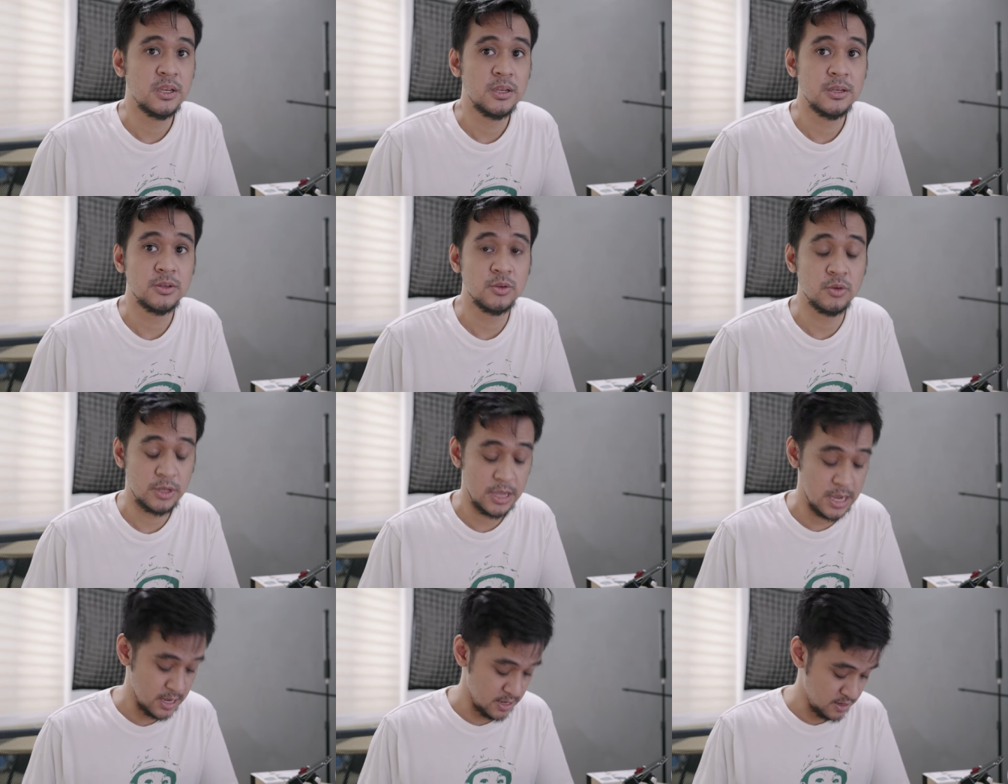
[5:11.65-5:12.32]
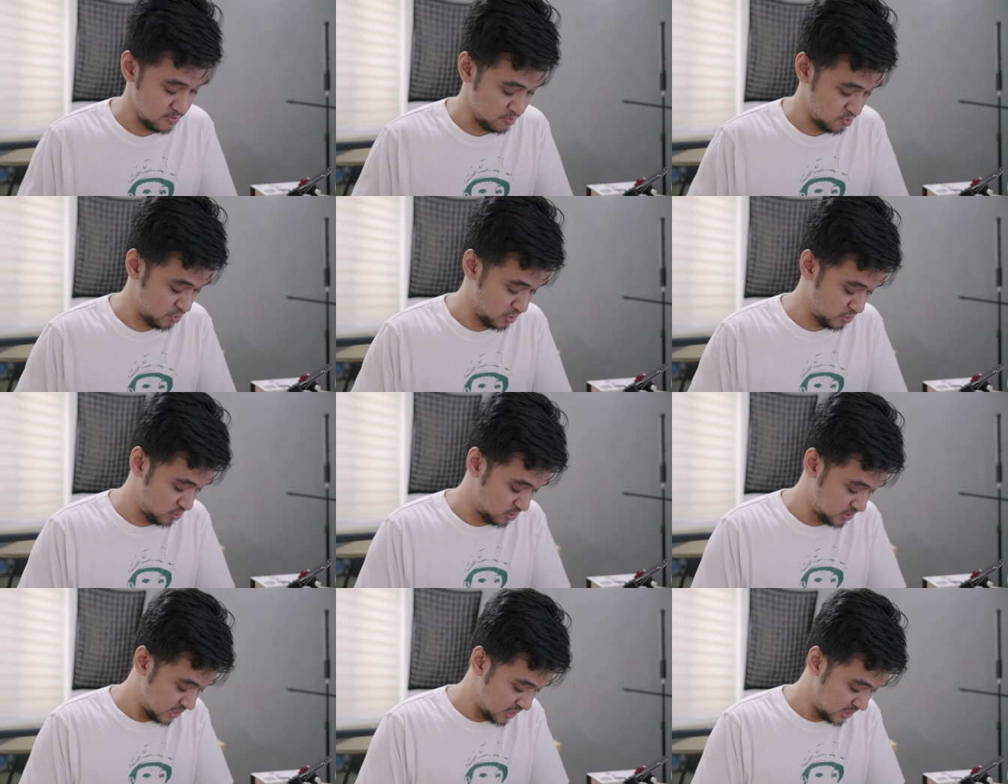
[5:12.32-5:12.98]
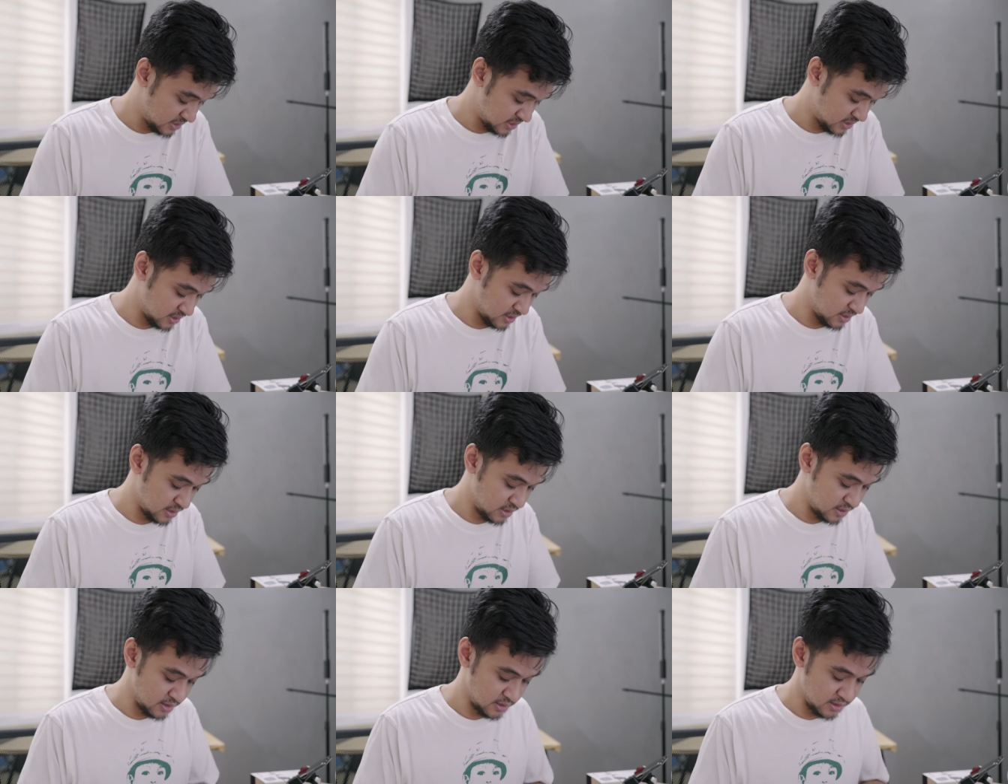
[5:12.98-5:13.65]
So yeah, I'm going to test
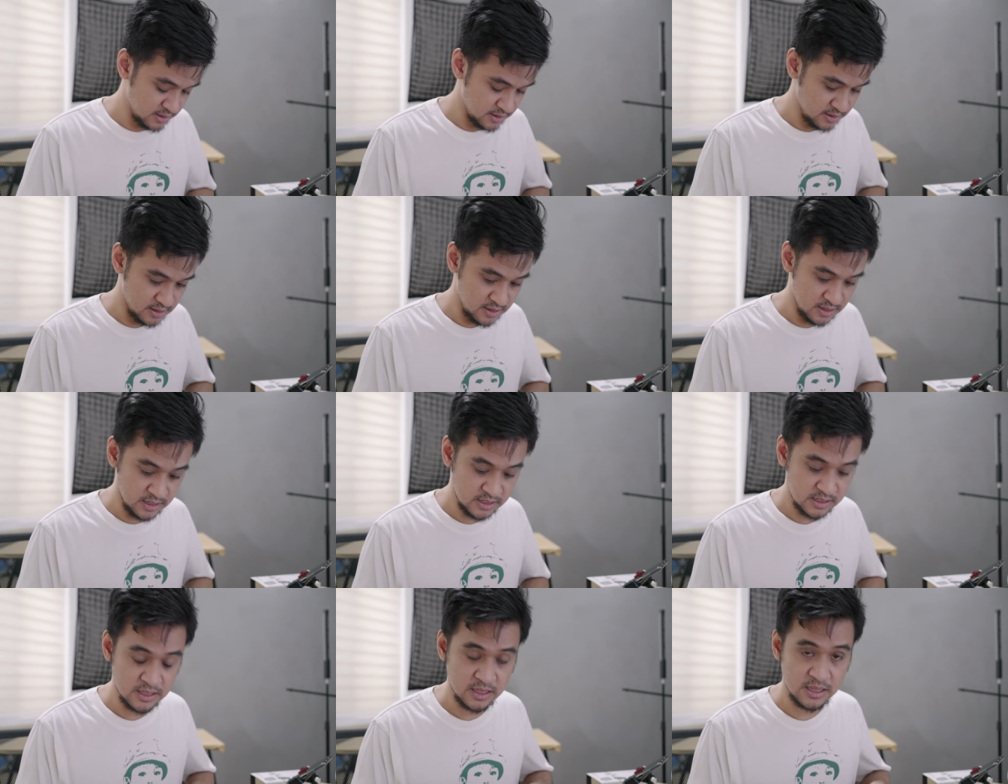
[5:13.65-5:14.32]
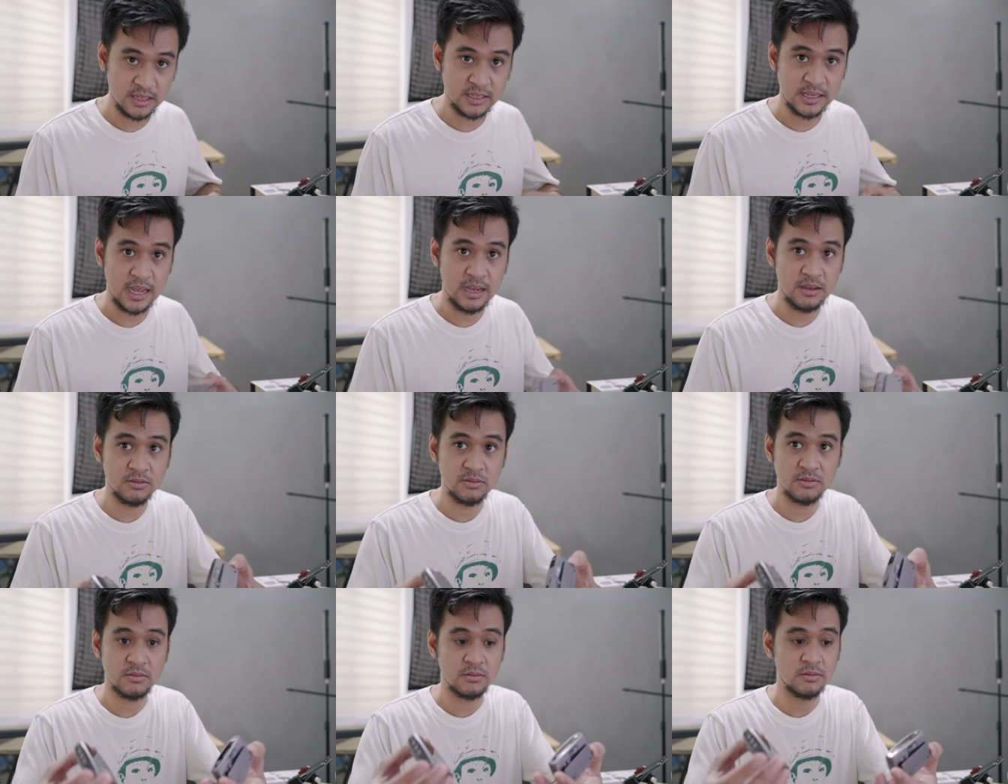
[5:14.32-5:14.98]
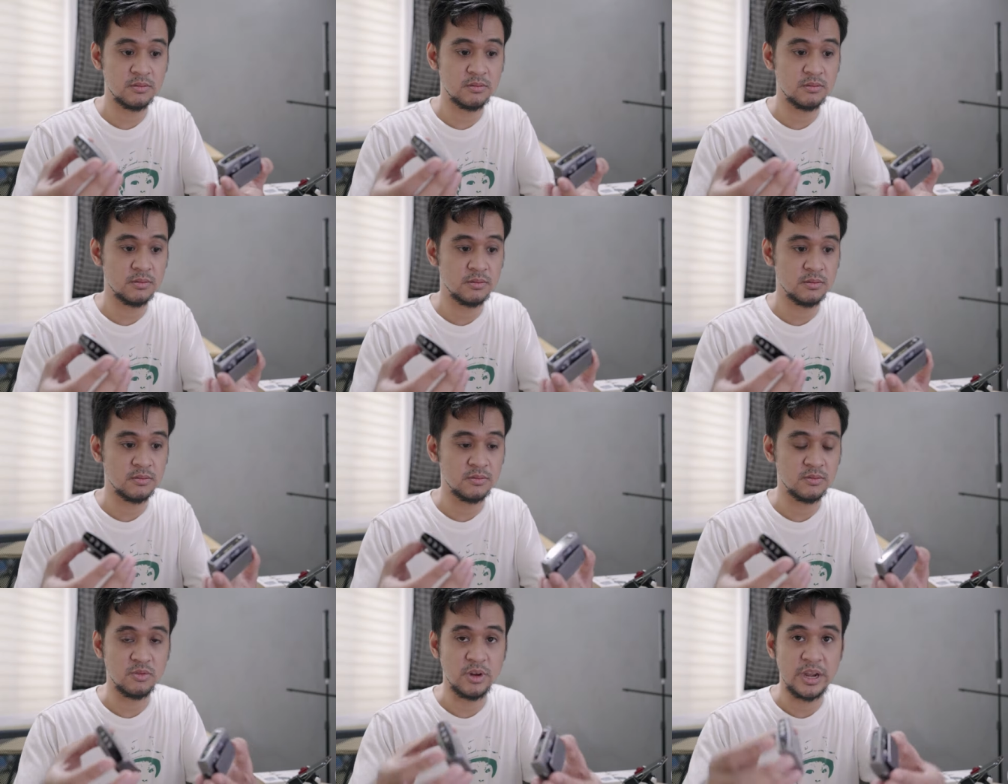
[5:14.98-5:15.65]
these things out
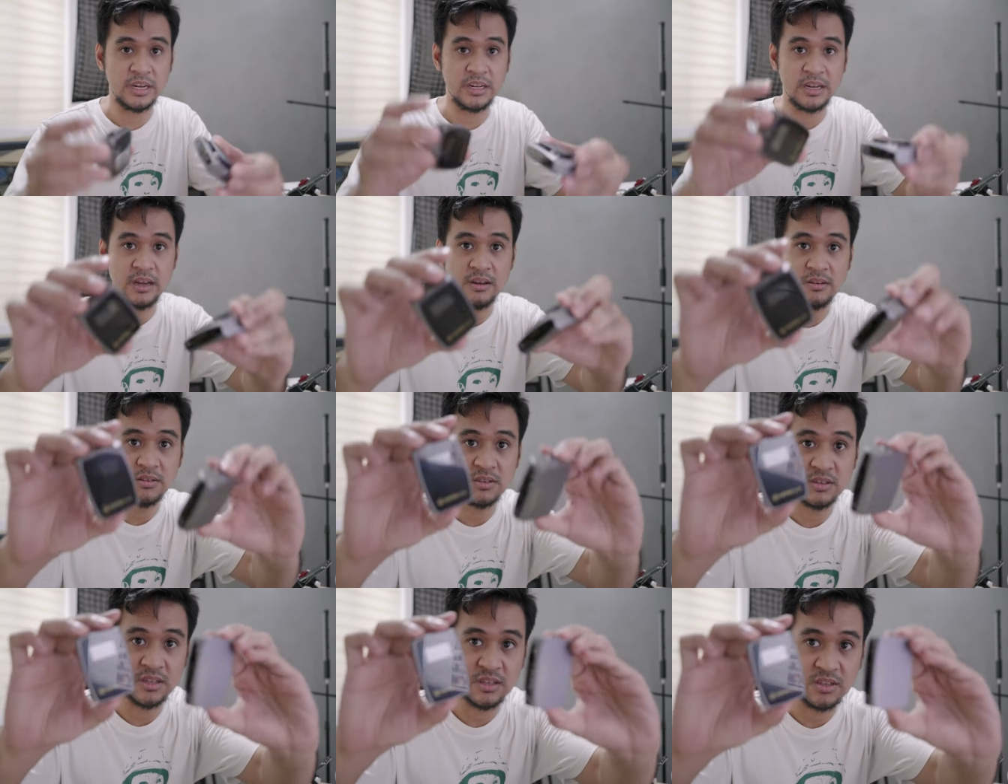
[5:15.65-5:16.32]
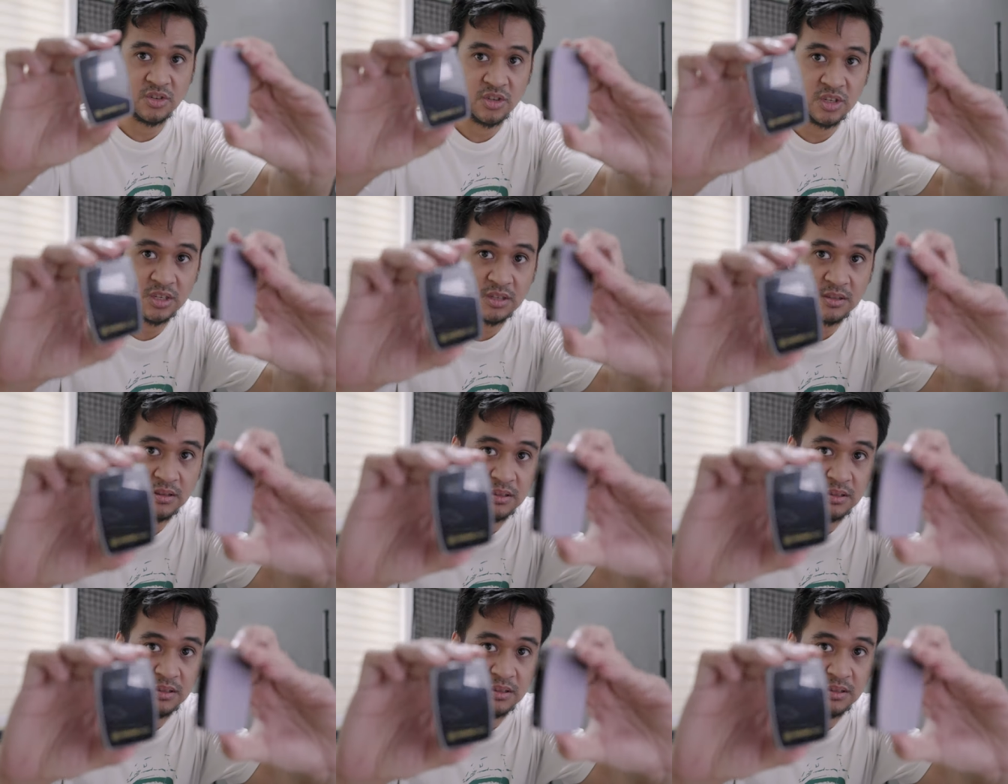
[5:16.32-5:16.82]
right now because it just